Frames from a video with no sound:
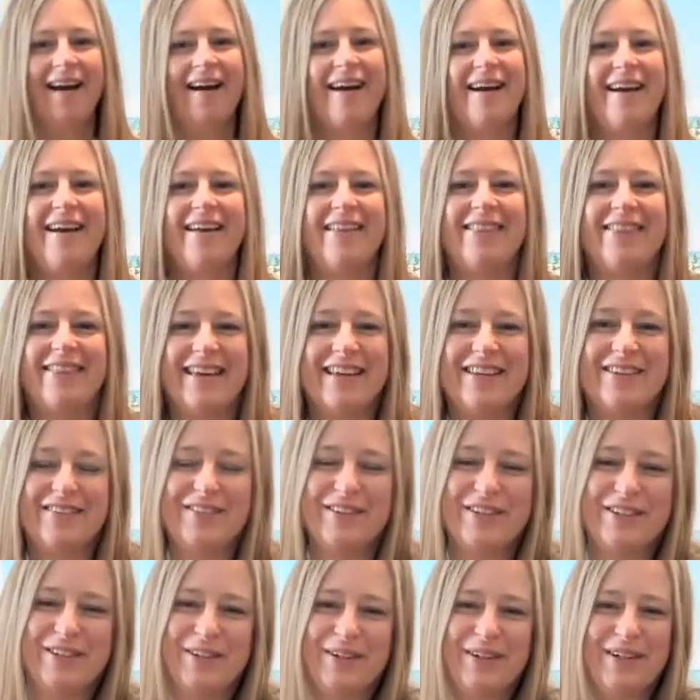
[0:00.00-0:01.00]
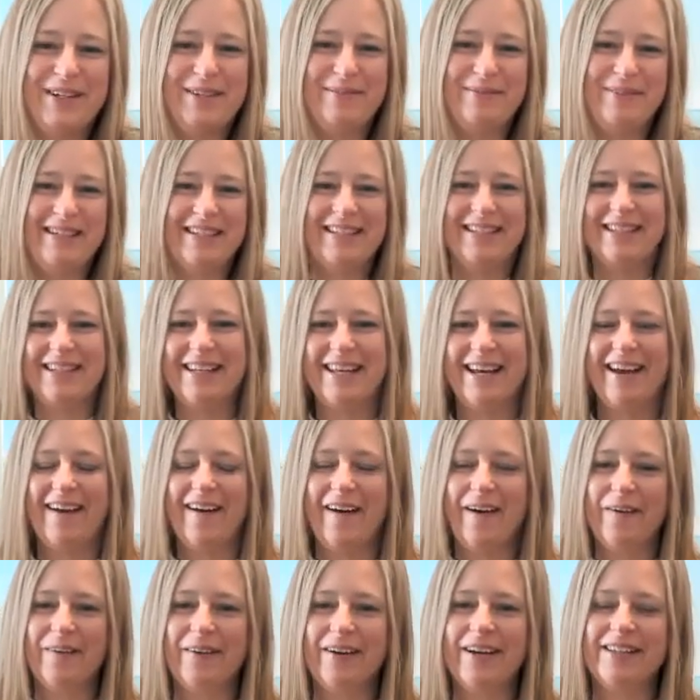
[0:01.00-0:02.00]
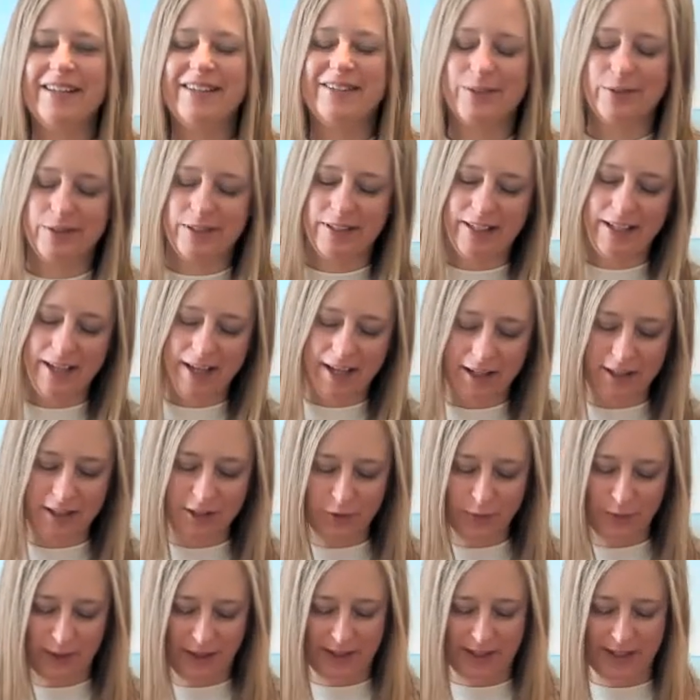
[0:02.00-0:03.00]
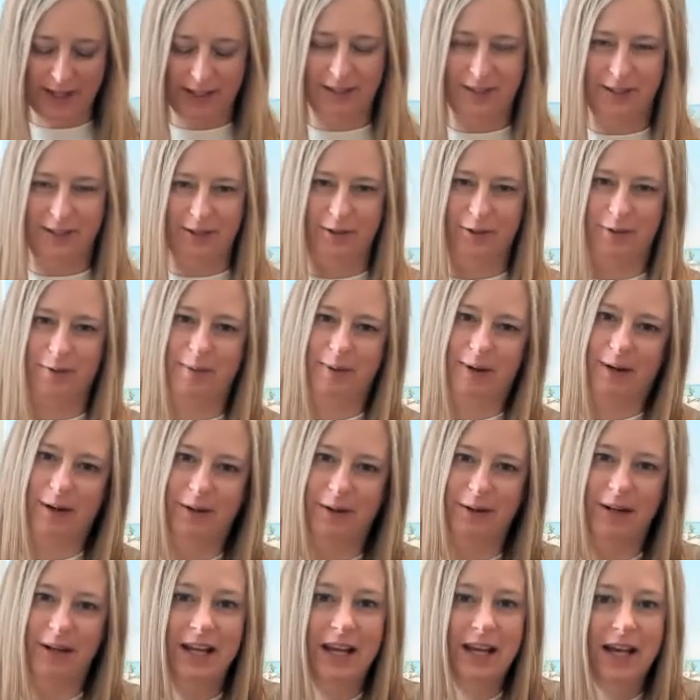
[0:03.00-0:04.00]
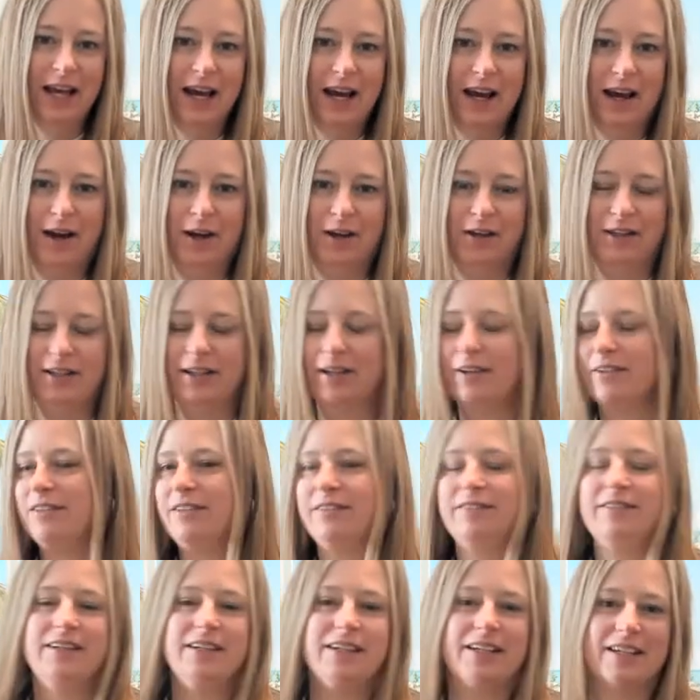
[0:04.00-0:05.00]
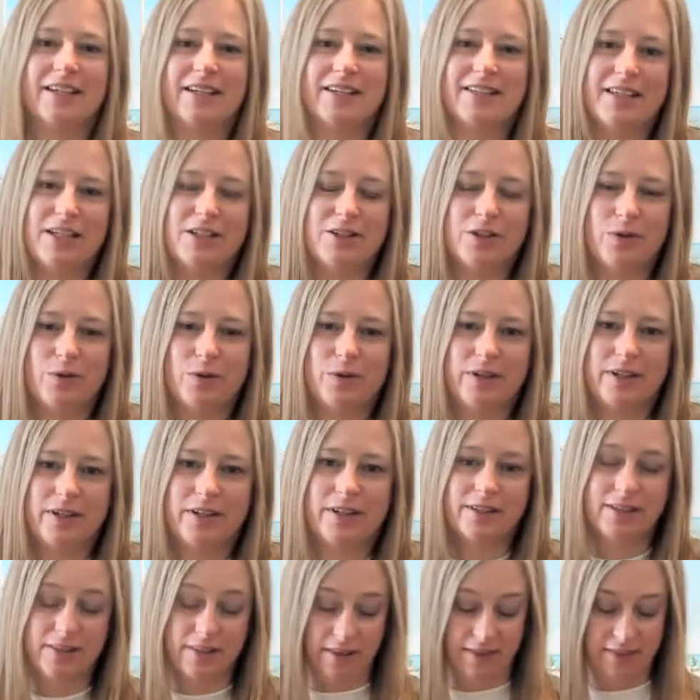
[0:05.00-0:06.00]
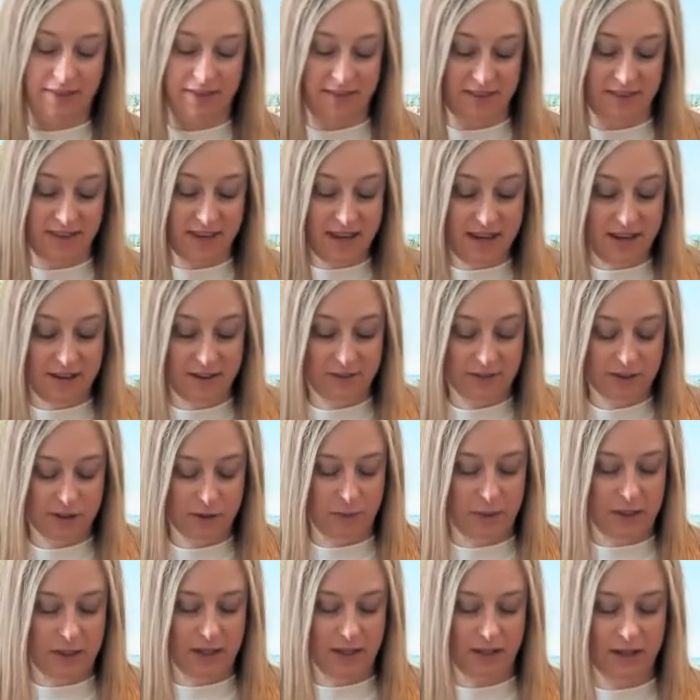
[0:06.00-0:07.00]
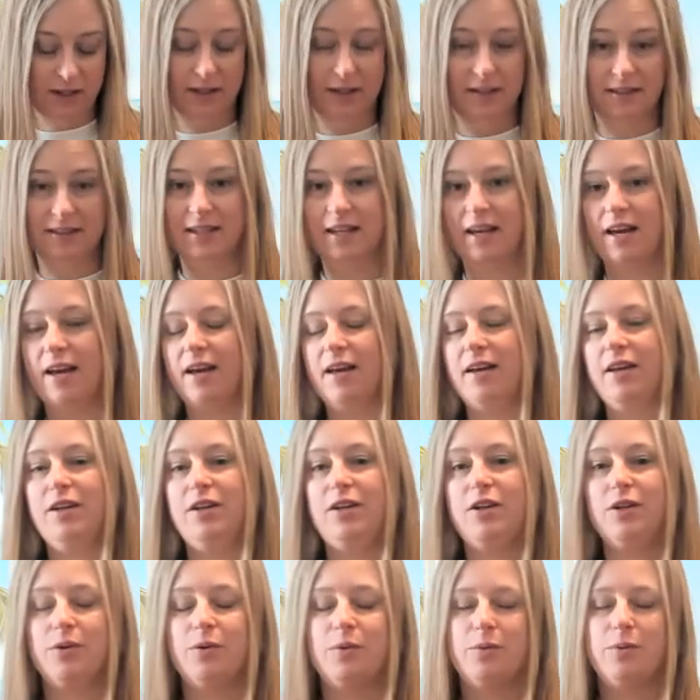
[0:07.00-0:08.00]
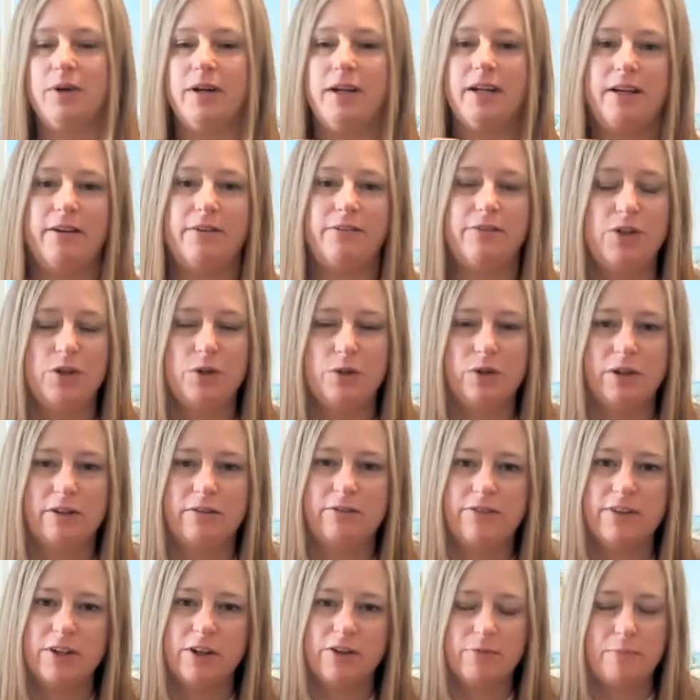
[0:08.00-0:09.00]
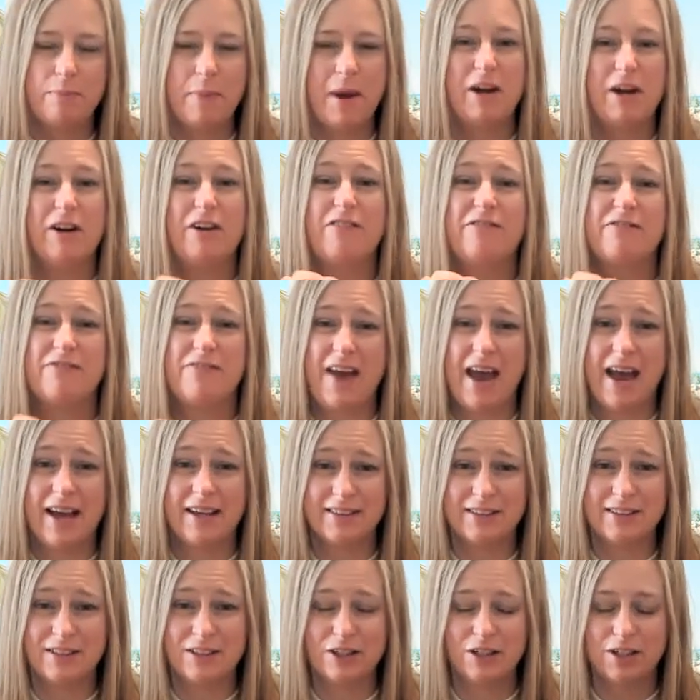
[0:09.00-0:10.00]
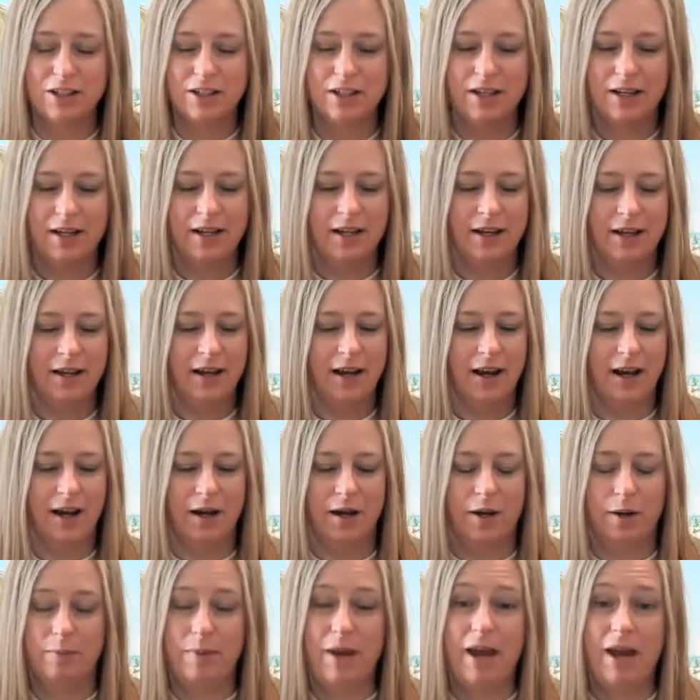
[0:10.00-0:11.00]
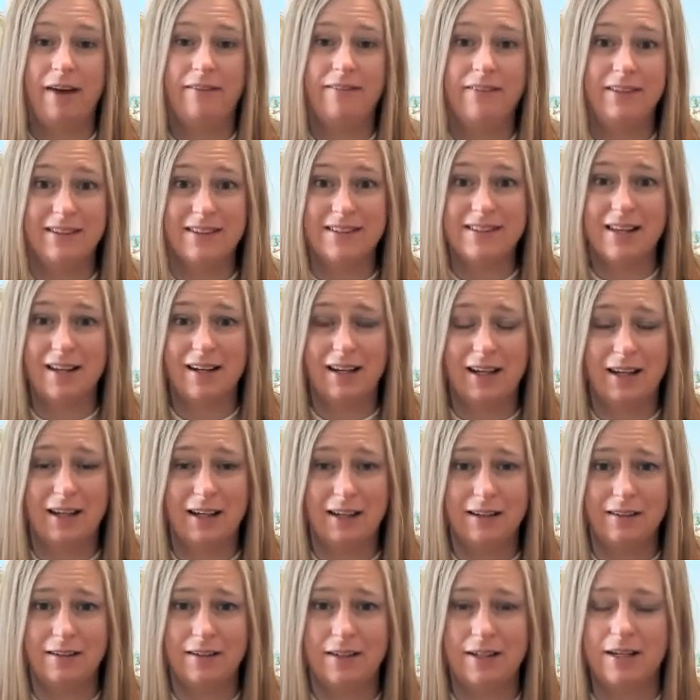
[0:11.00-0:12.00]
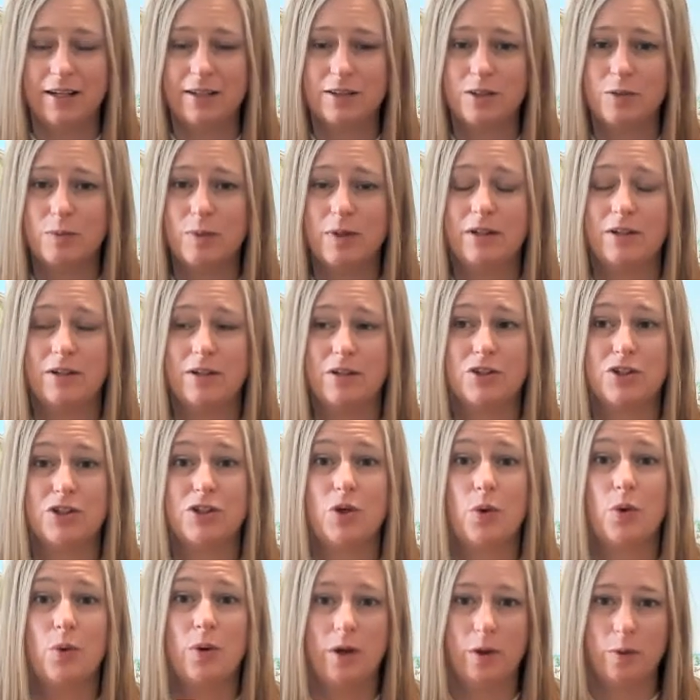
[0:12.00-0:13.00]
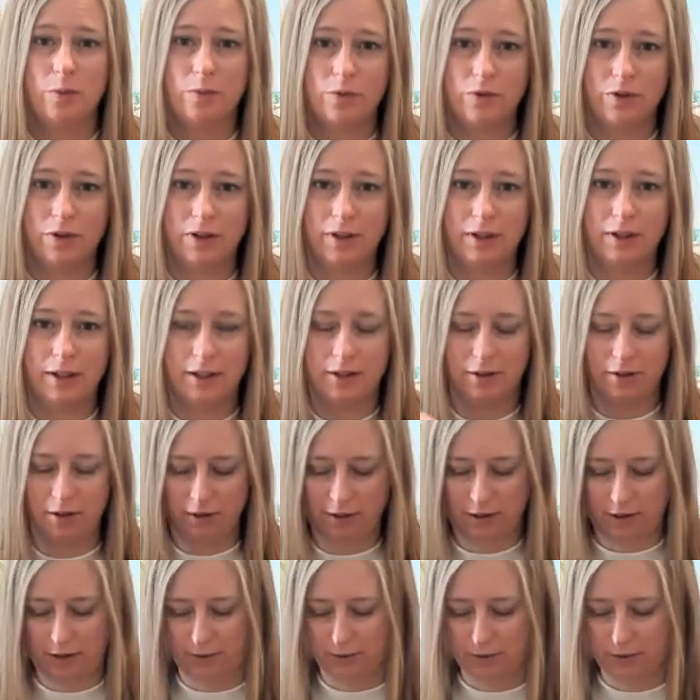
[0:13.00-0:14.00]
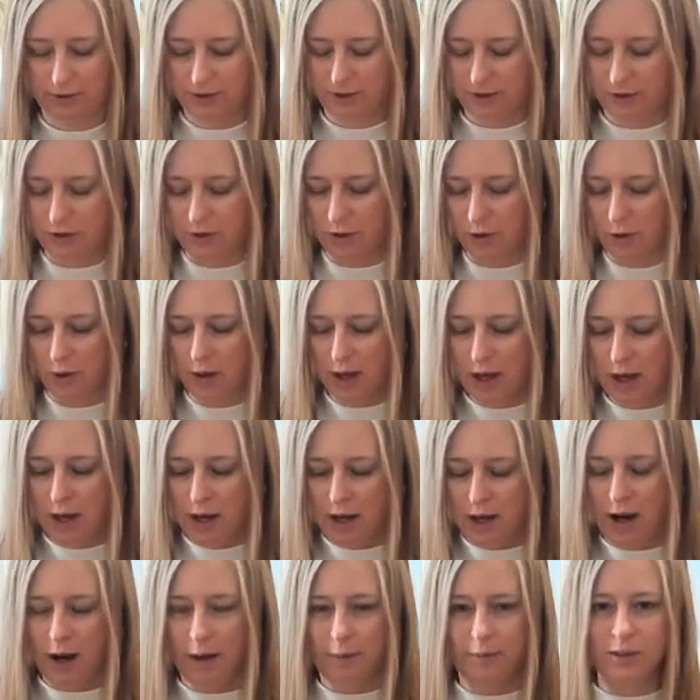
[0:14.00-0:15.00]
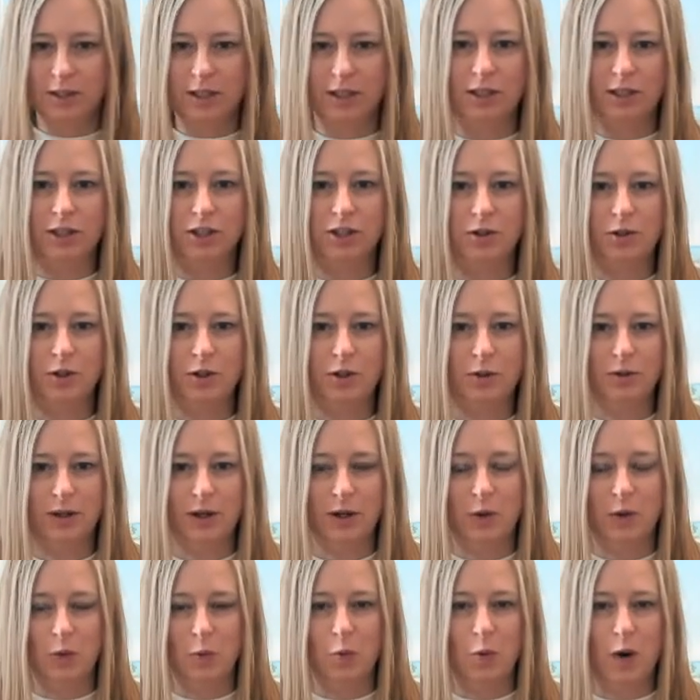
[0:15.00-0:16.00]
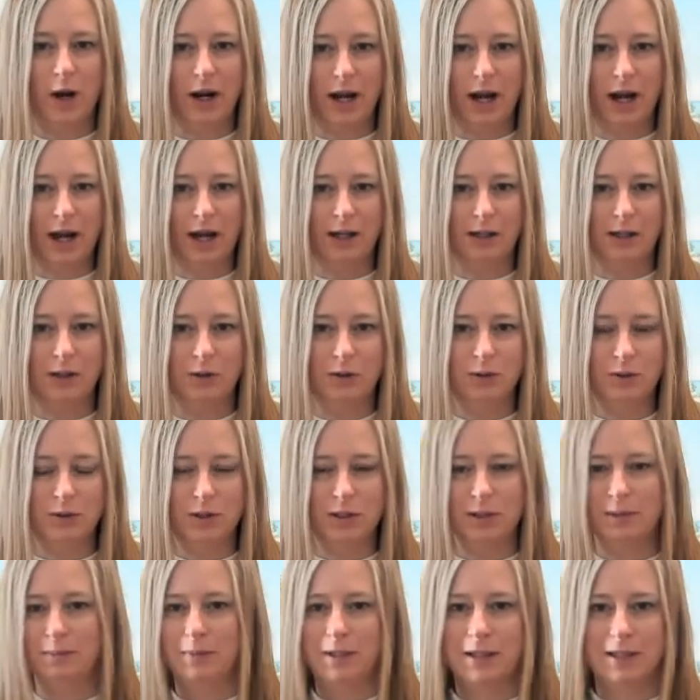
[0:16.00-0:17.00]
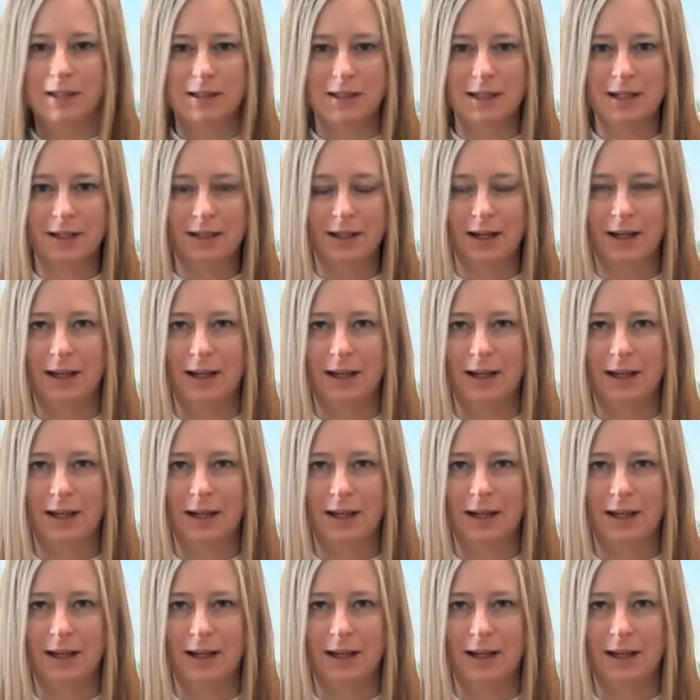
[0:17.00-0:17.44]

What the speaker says: Hi, thanks for joining me today. All right, so today I just want to talk to you about Young Living essential oils, the Thieves, because you know what? If you can feel better faster, having this on hand has been so helpful in our house. So I'm just going to show you like what I do to mix it.